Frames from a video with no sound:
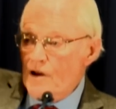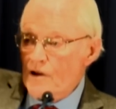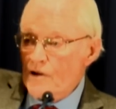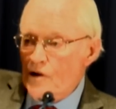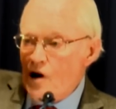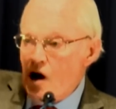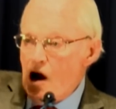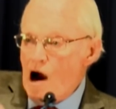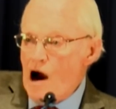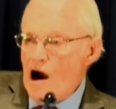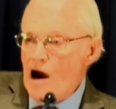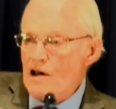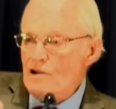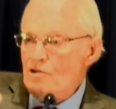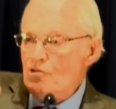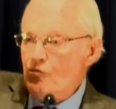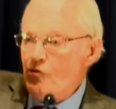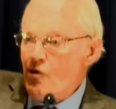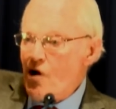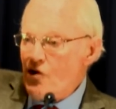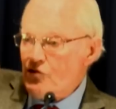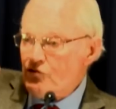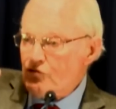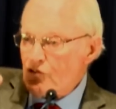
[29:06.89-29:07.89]
God
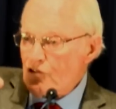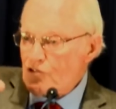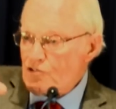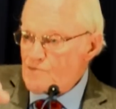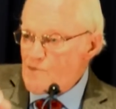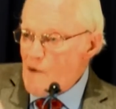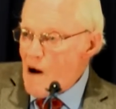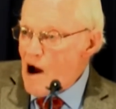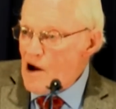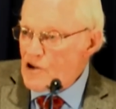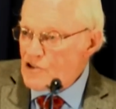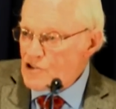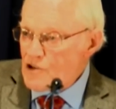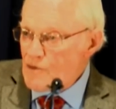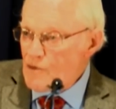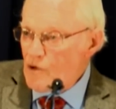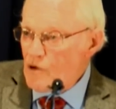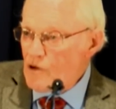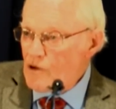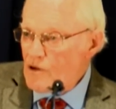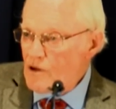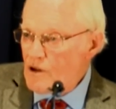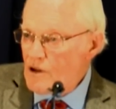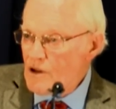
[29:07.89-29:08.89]
was
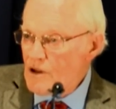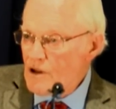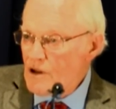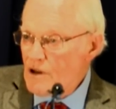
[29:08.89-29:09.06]
responsible.